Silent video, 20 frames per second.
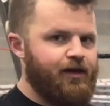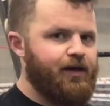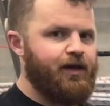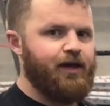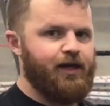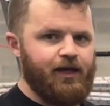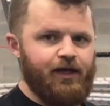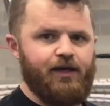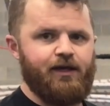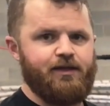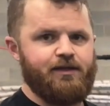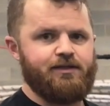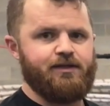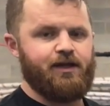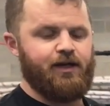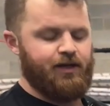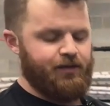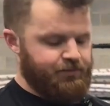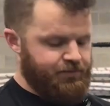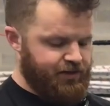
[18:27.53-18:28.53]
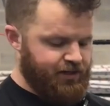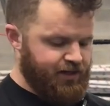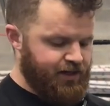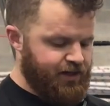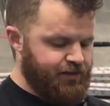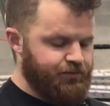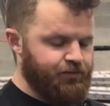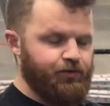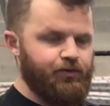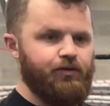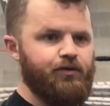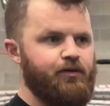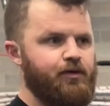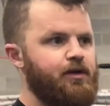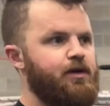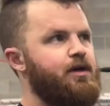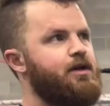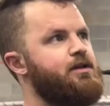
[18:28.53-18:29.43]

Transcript: He is going to be able